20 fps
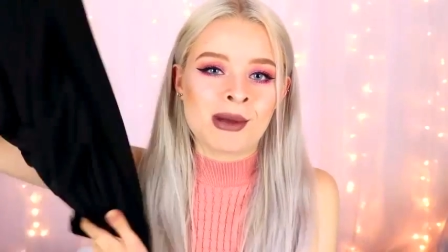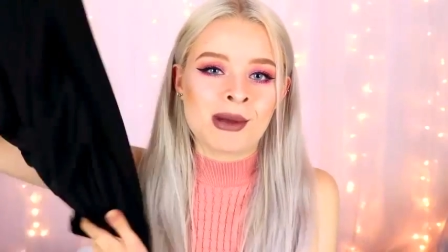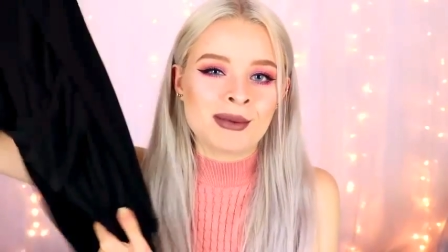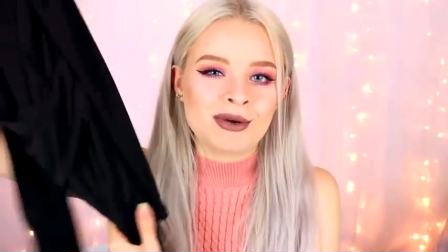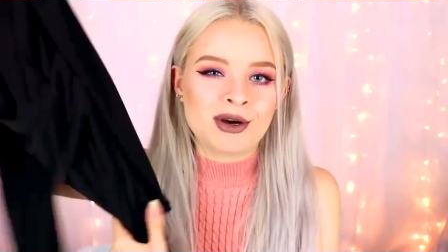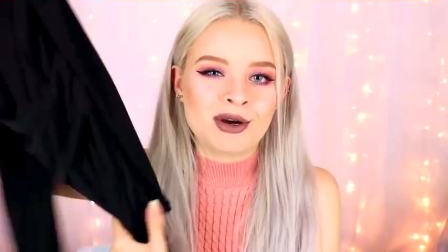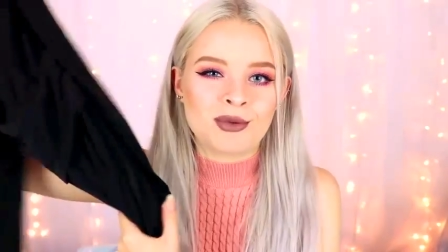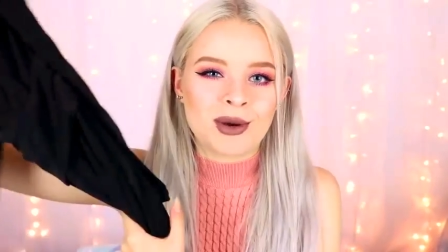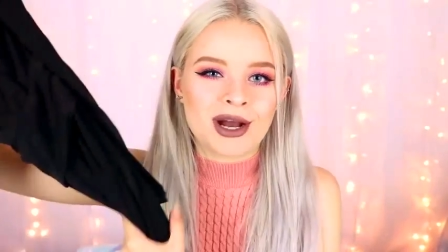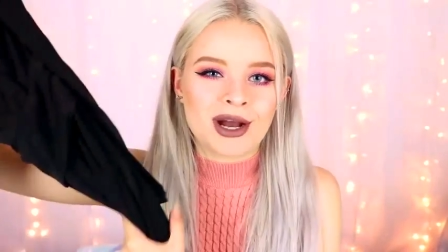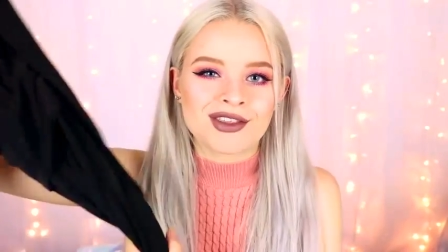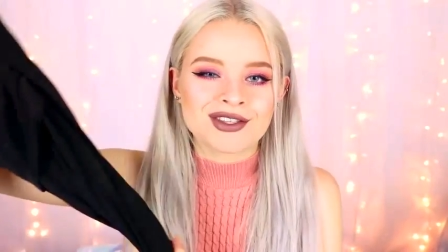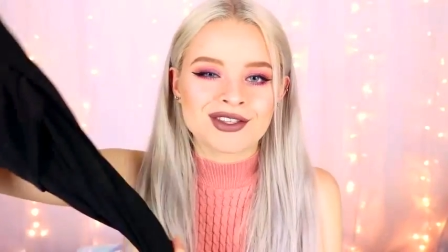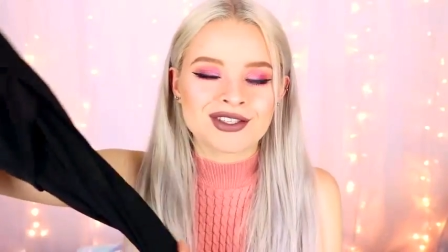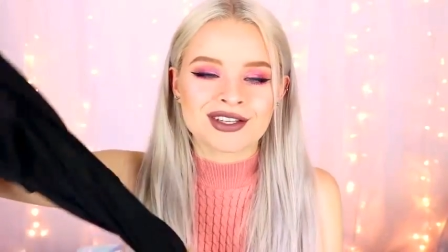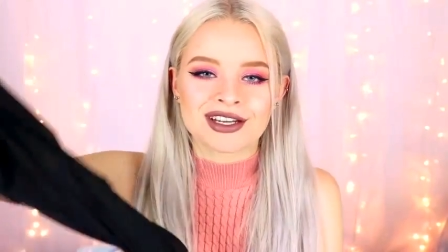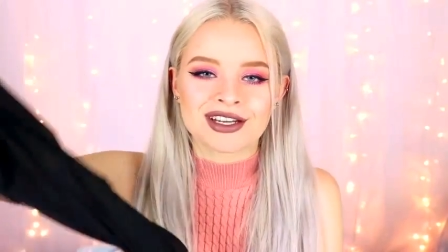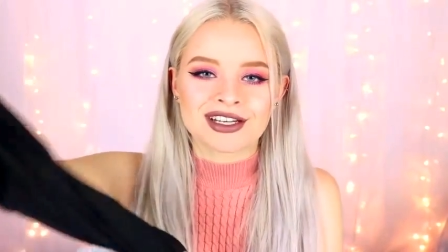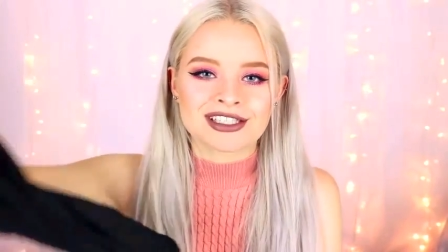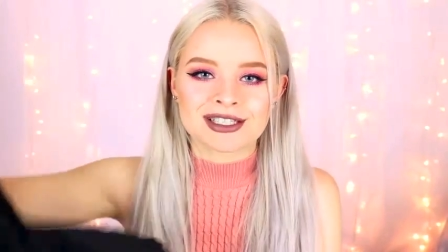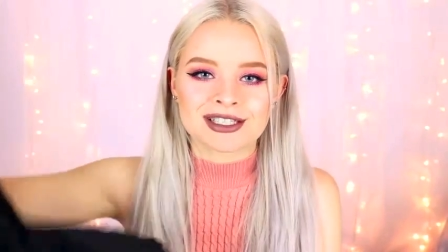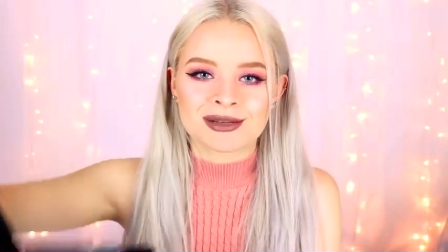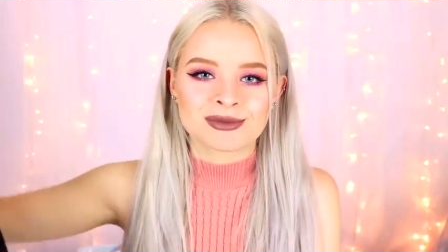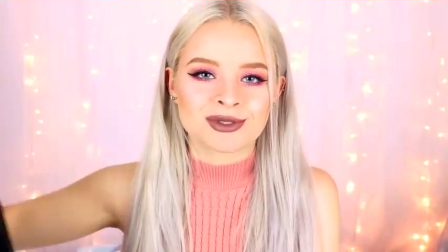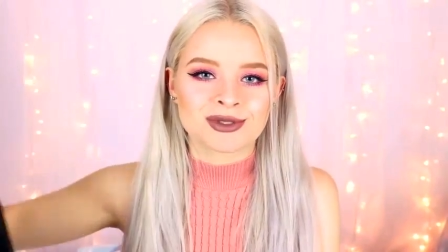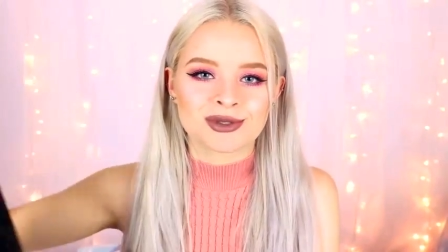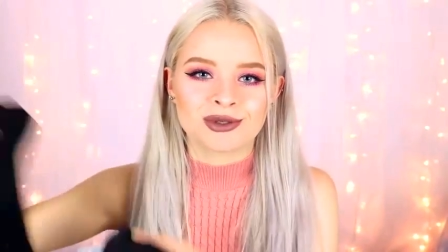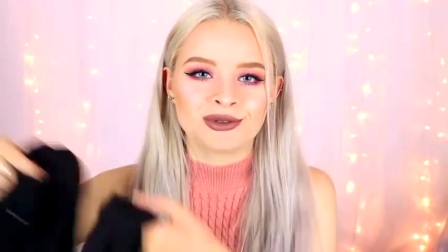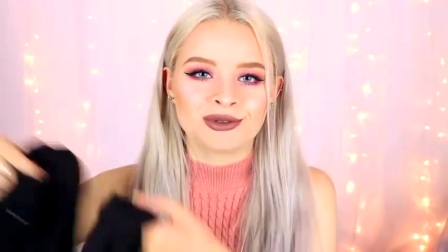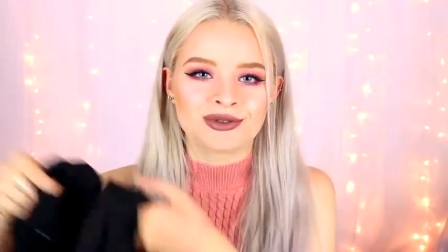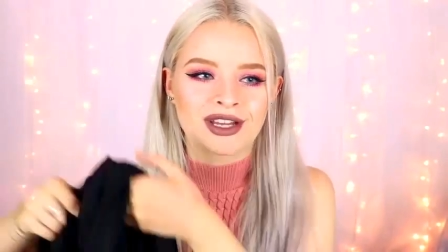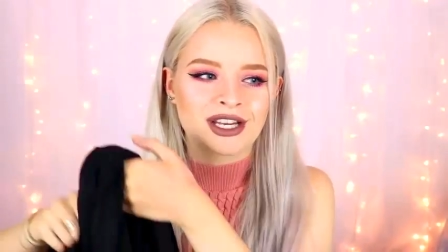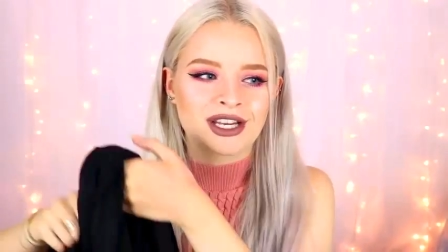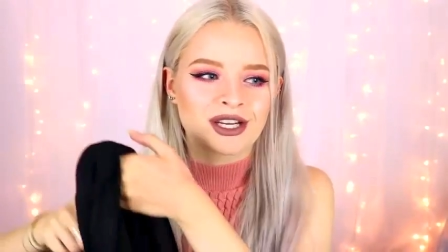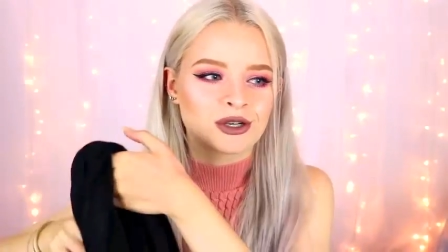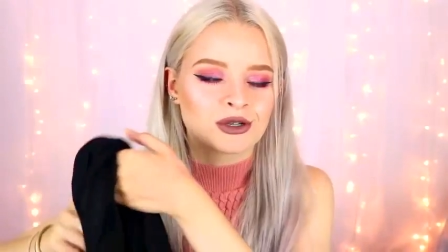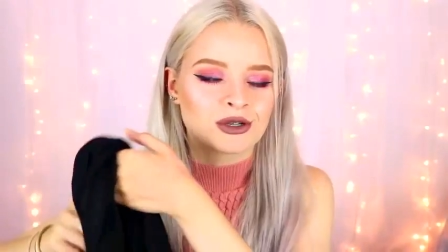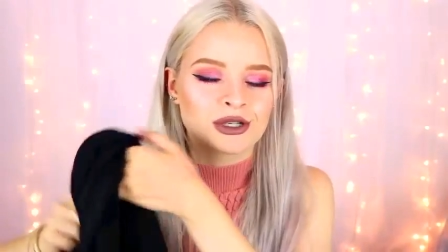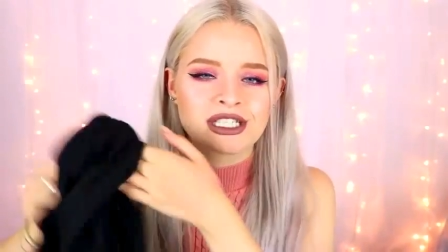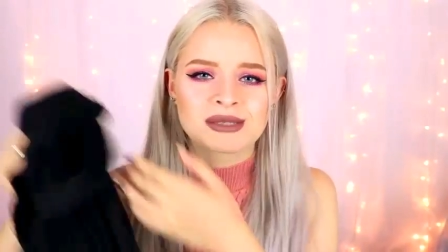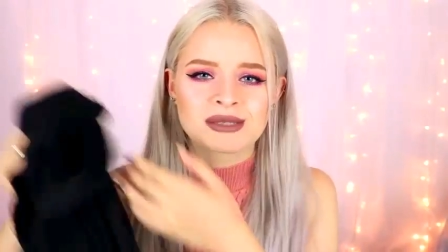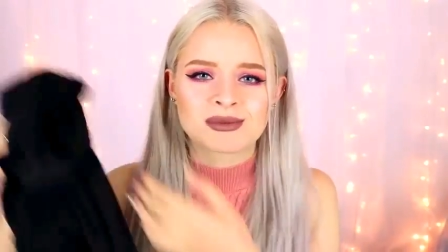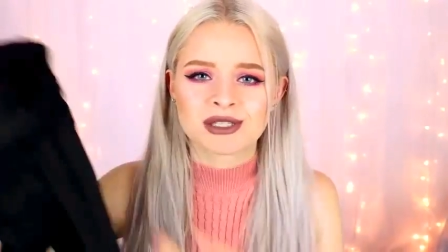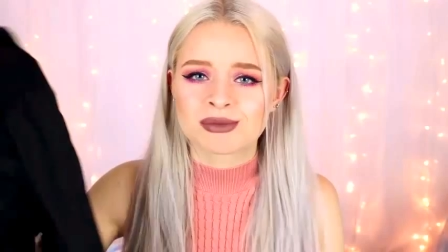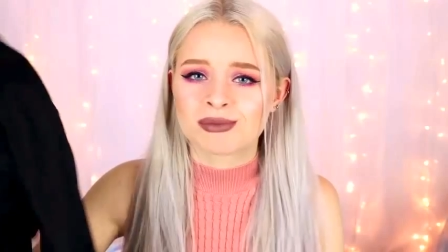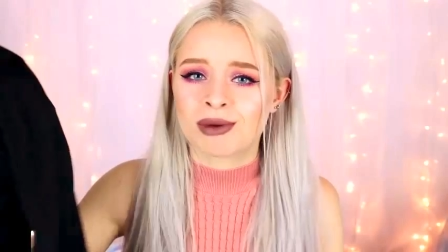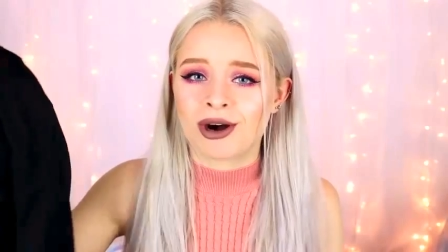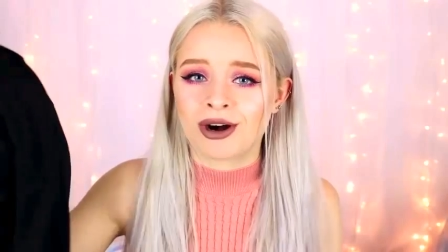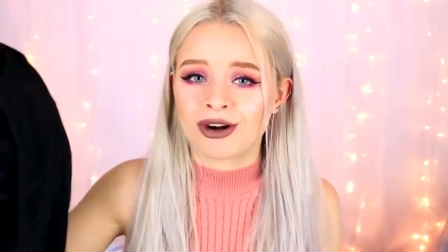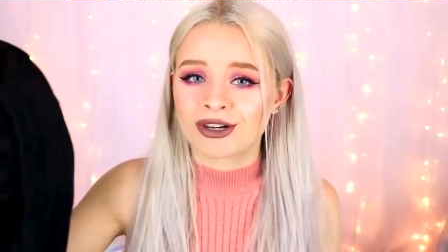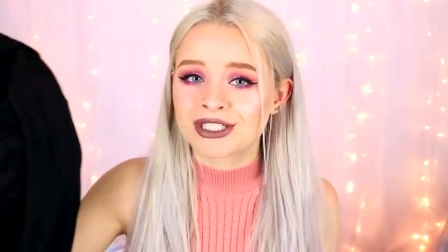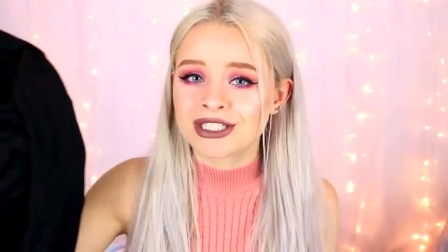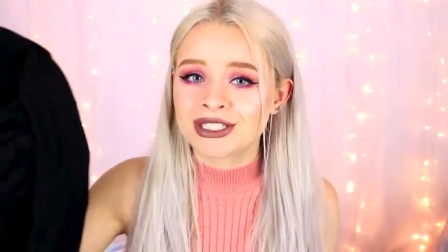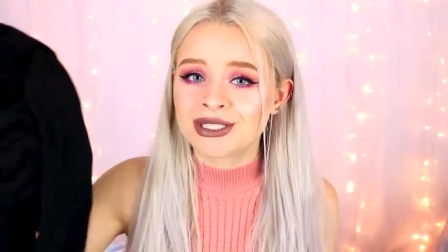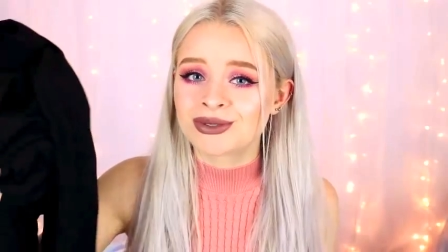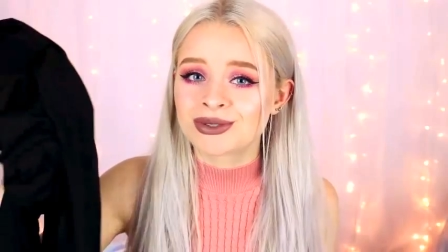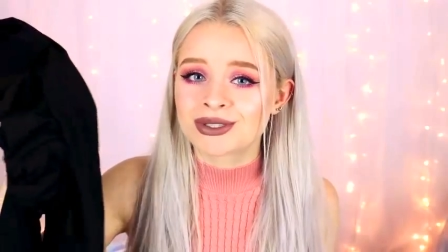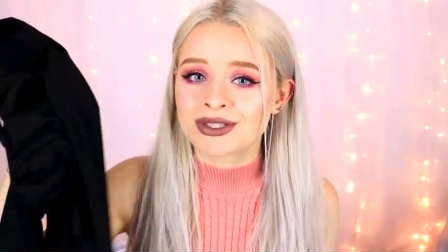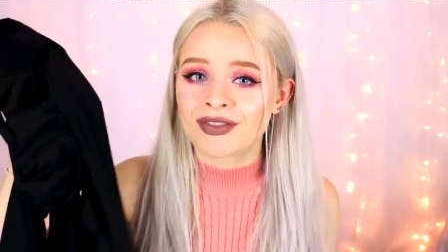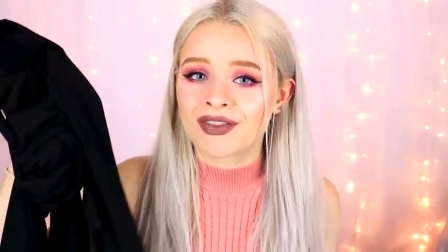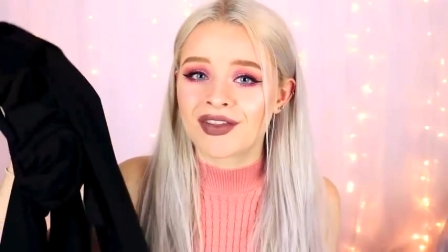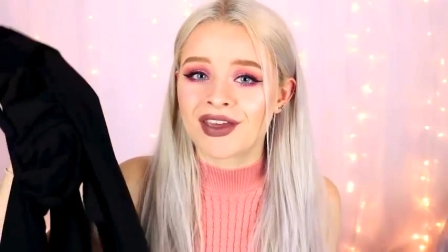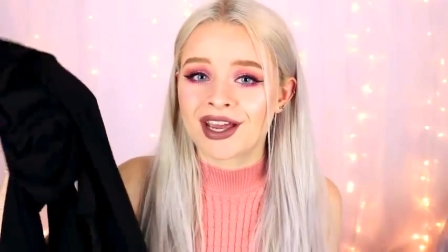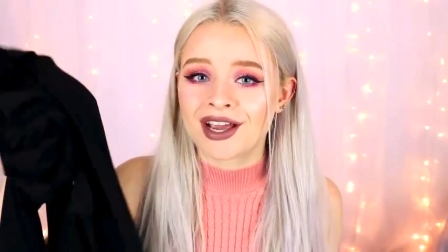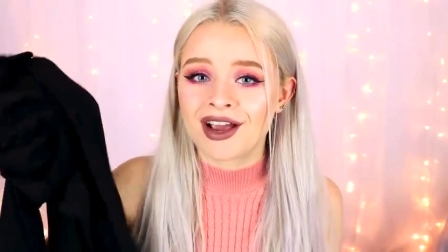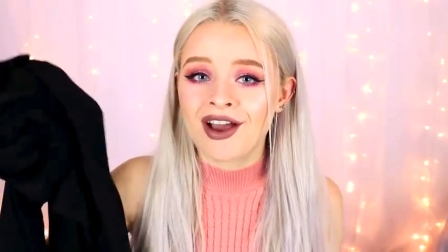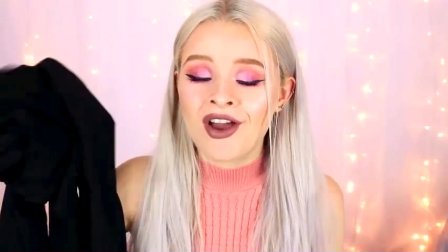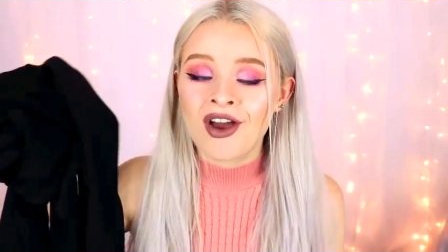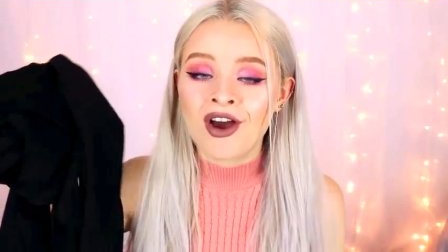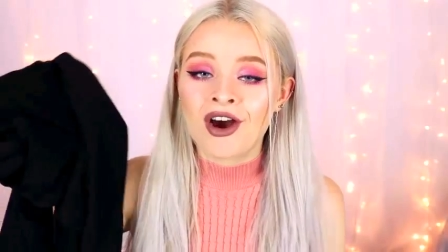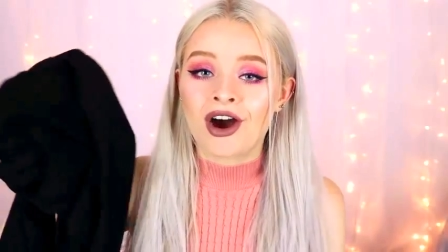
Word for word: maybe I'll wear this to like some sort of like Christmas party or something.